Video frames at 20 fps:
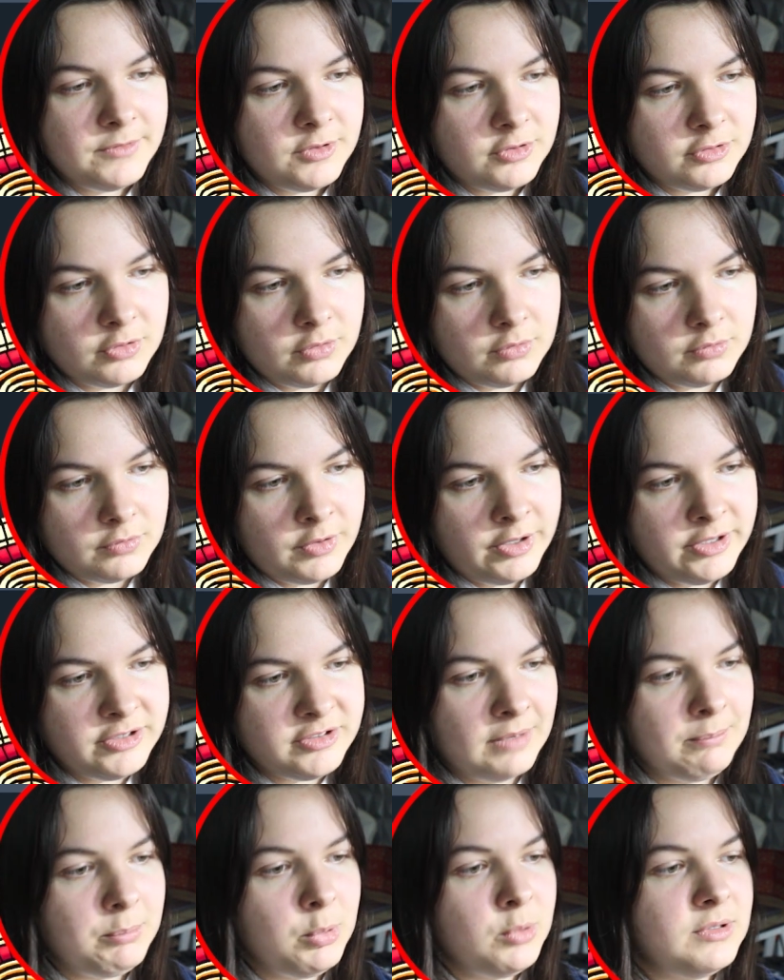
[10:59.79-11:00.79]
so for
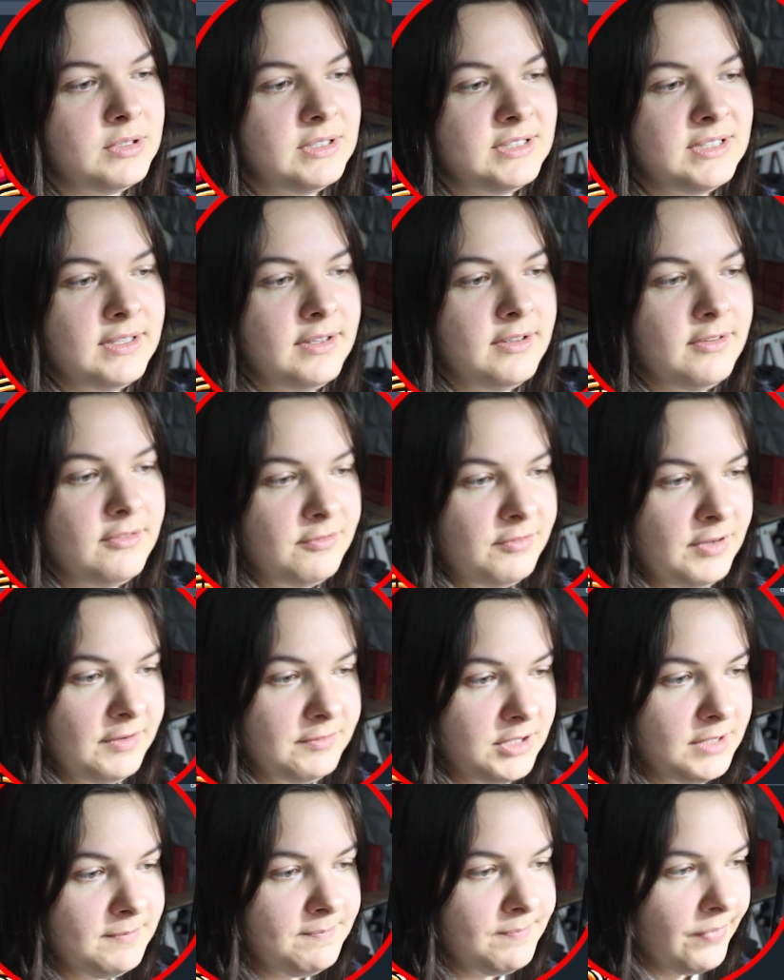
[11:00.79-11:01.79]
example
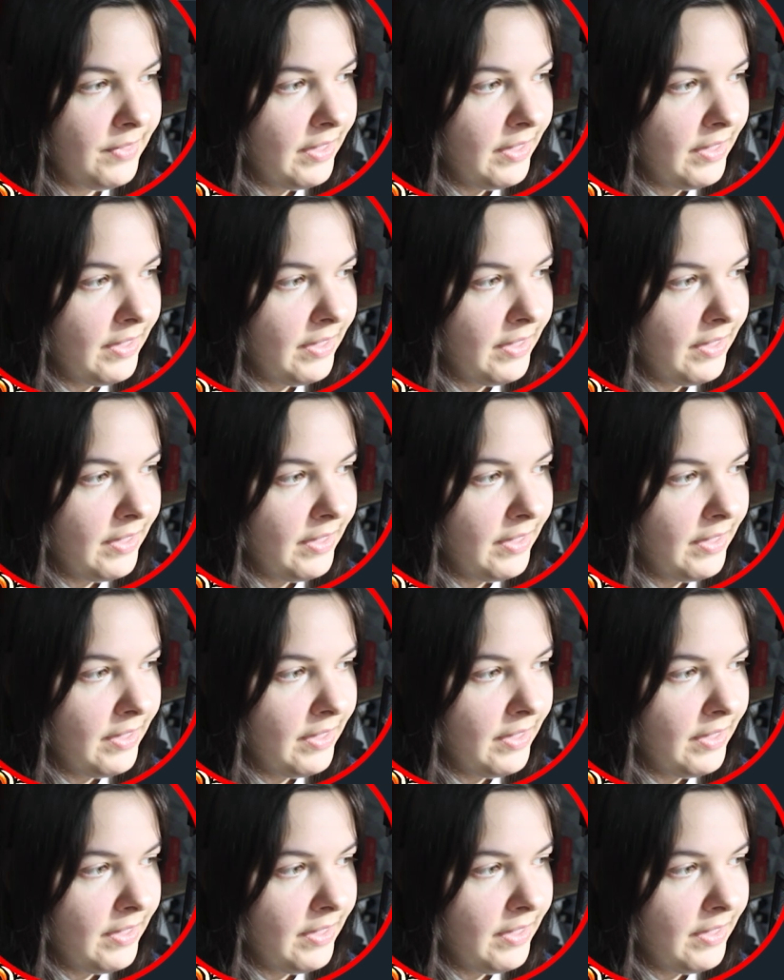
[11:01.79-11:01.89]
50,